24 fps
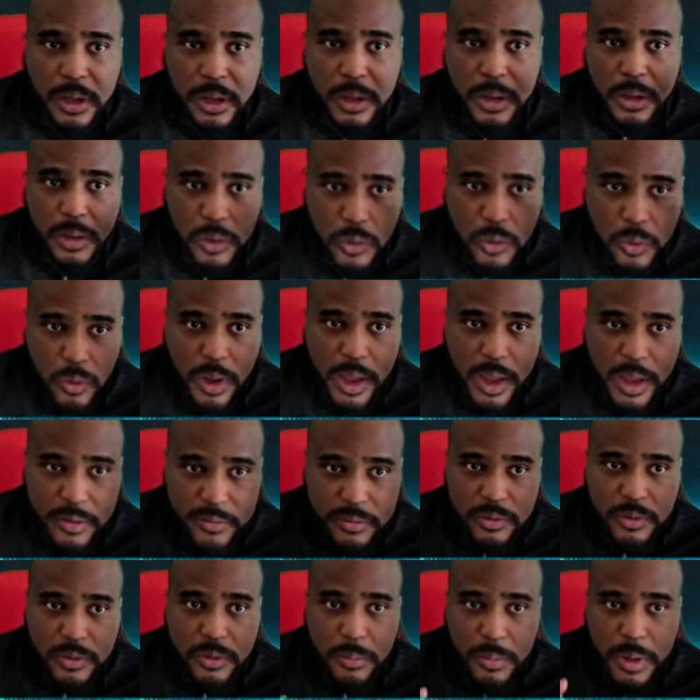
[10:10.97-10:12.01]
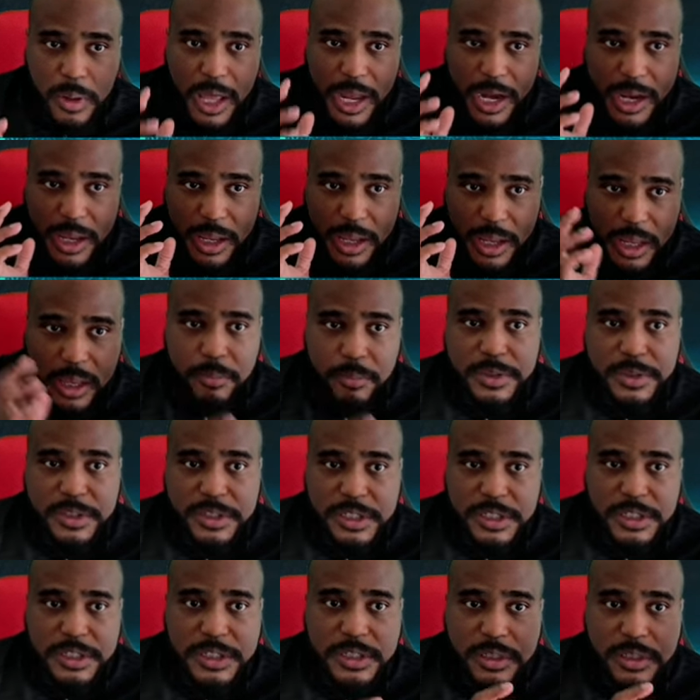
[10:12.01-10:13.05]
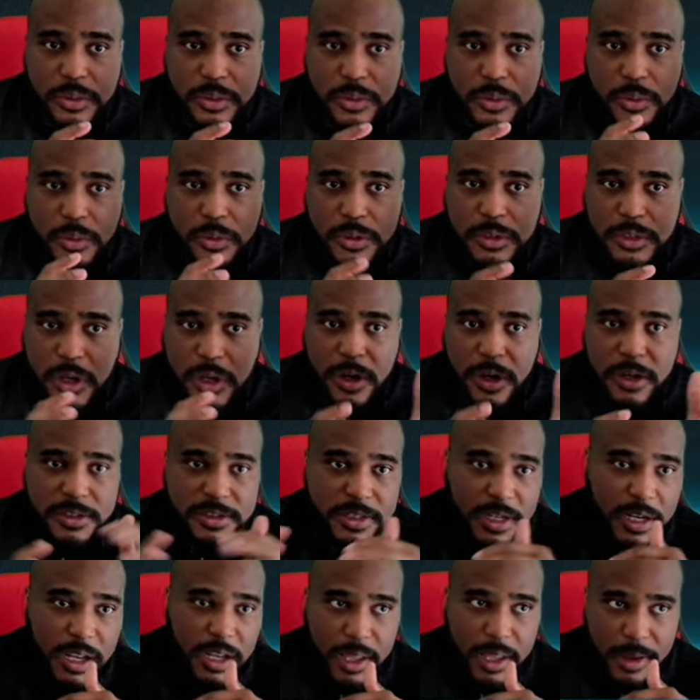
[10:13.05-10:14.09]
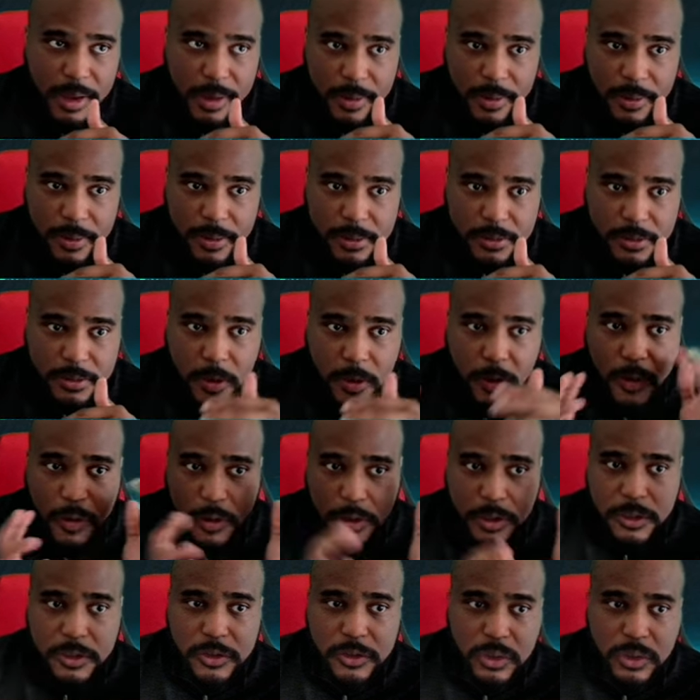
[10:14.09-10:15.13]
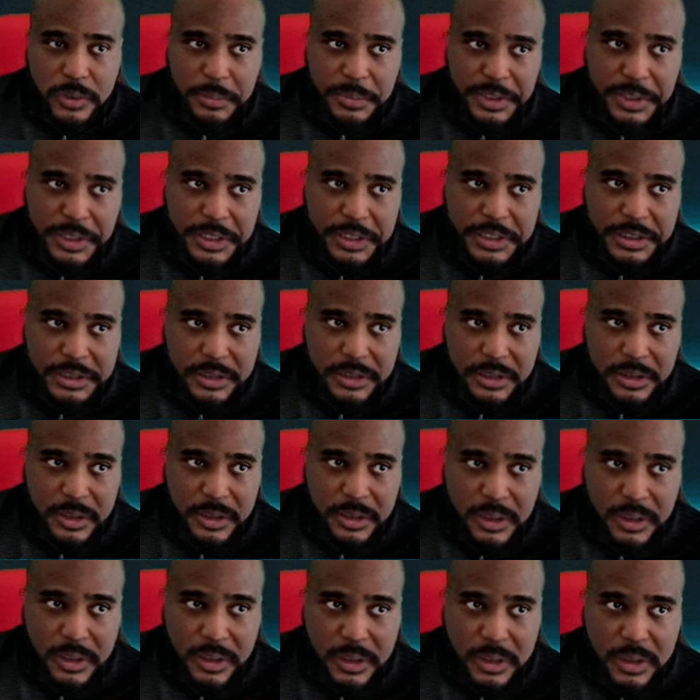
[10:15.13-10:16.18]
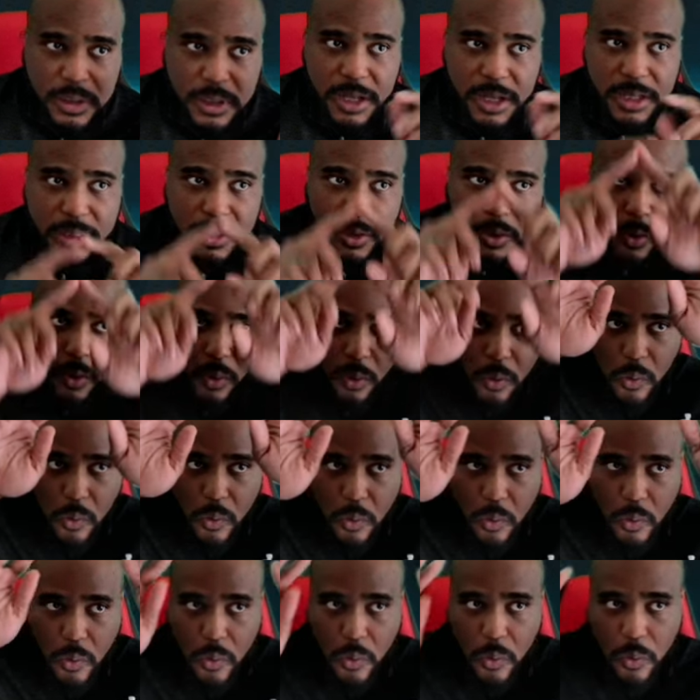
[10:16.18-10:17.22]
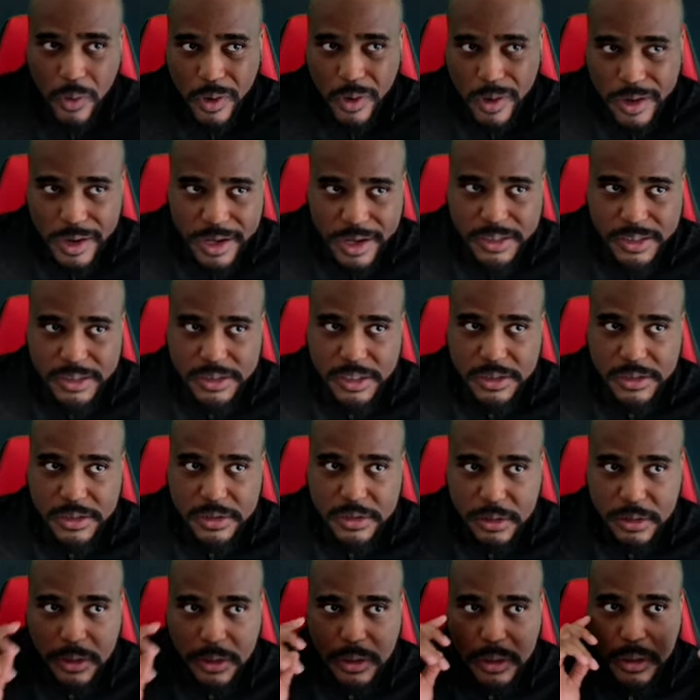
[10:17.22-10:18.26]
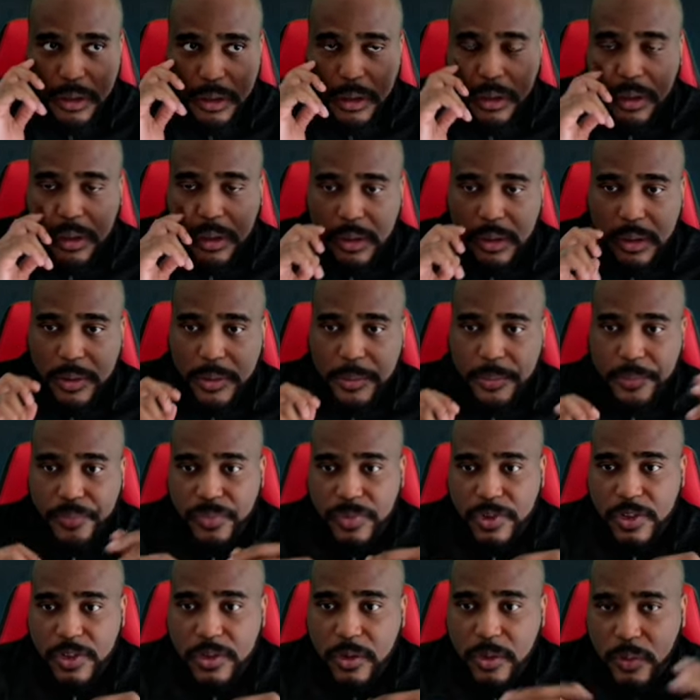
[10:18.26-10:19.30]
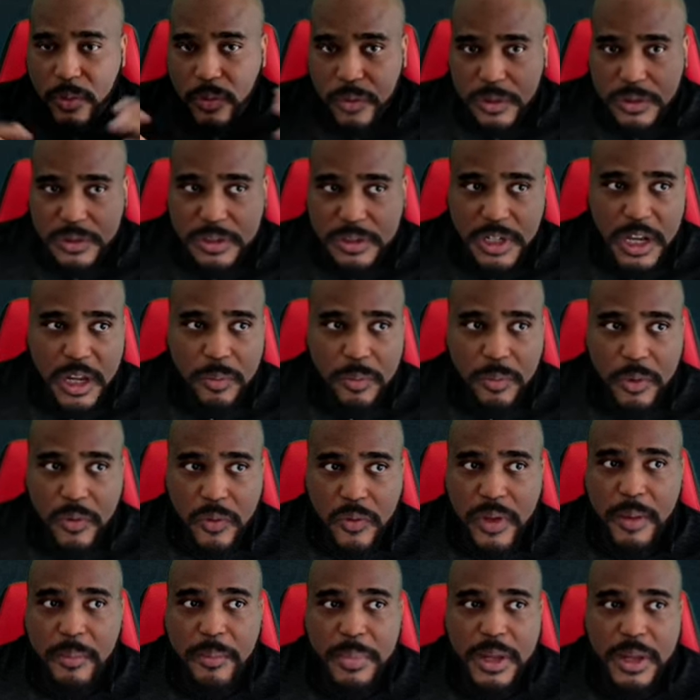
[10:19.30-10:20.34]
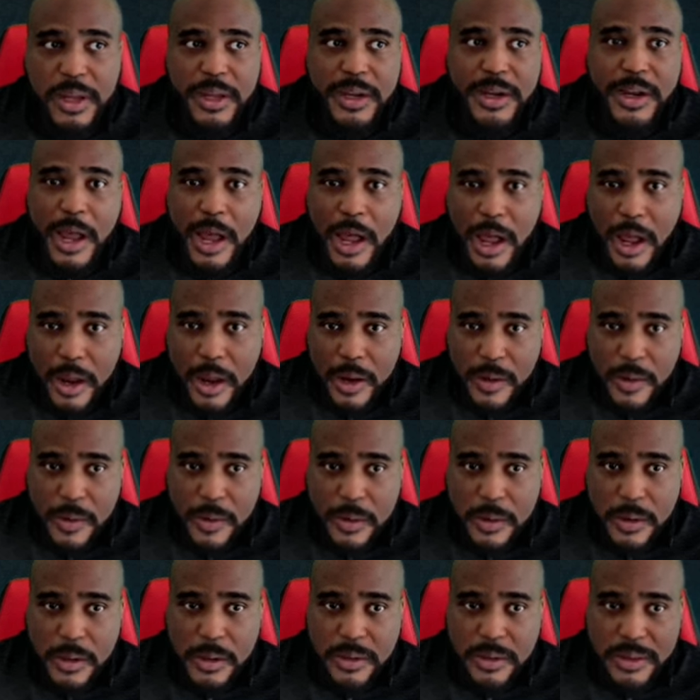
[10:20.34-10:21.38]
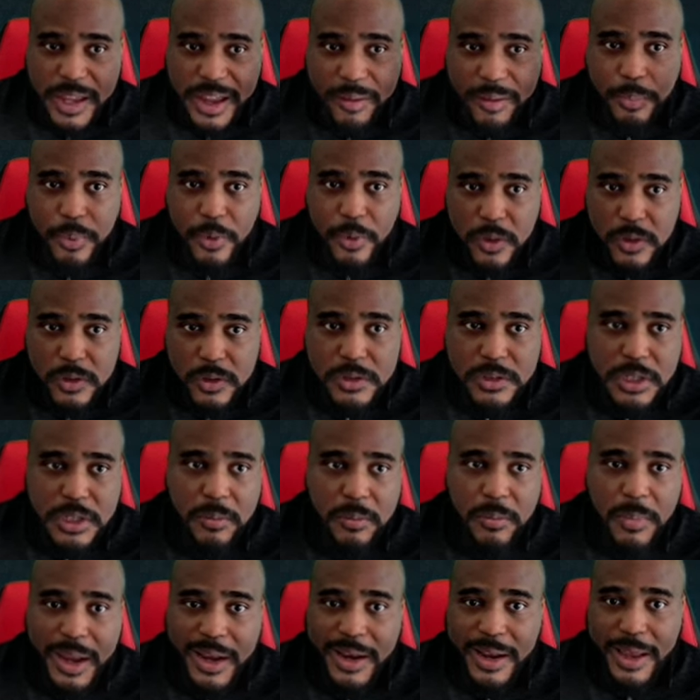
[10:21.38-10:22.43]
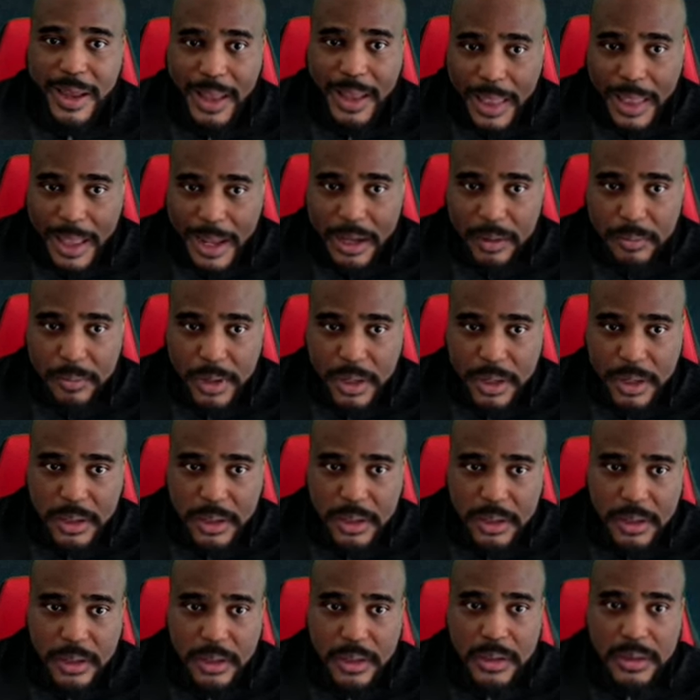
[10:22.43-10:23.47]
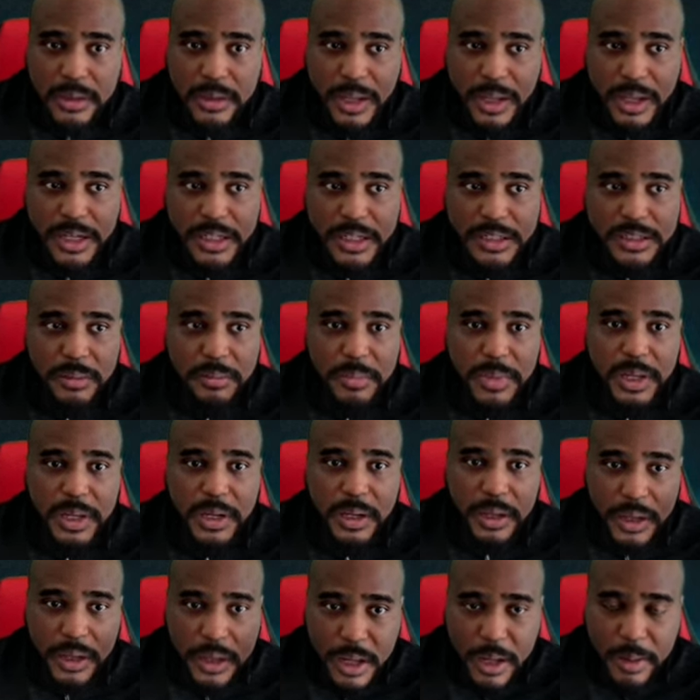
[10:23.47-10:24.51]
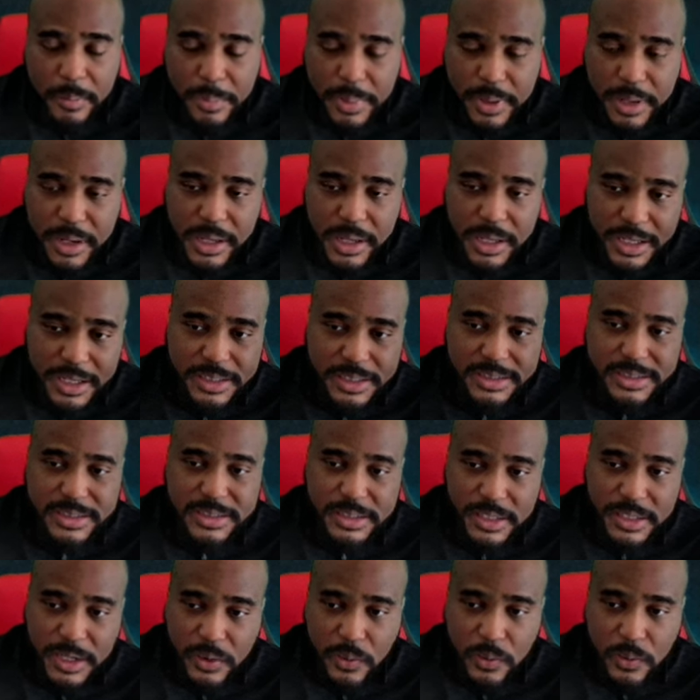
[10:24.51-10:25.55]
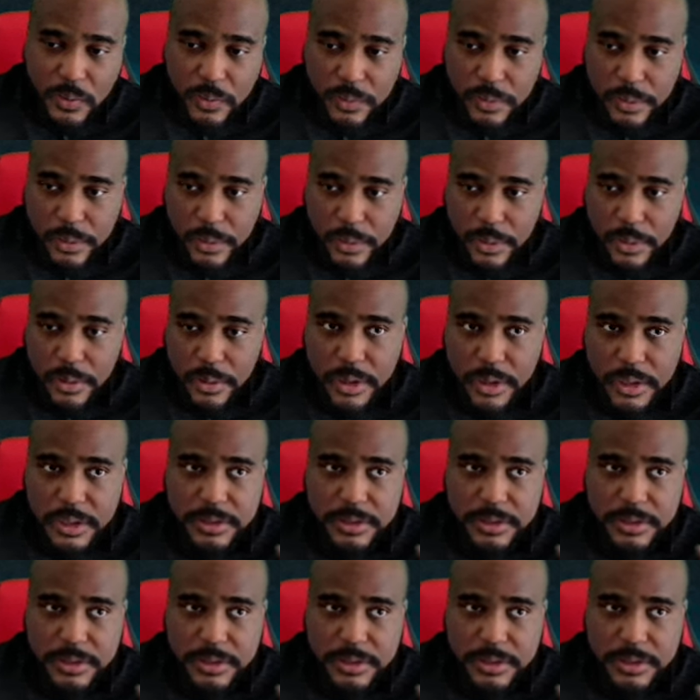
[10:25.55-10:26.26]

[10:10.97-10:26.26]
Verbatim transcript: you have somebody in position who is causing the chaos or the discrimination, not the whole organization. So, for example, if I'm getting hired, that person may not like me. That doesn't mean the company itself is